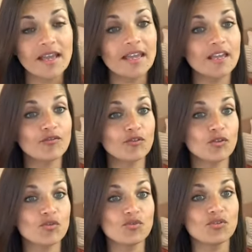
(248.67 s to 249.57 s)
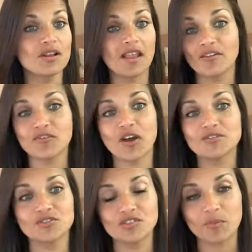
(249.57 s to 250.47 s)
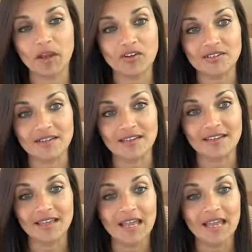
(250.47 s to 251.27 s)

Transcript: if you love conscious parenting,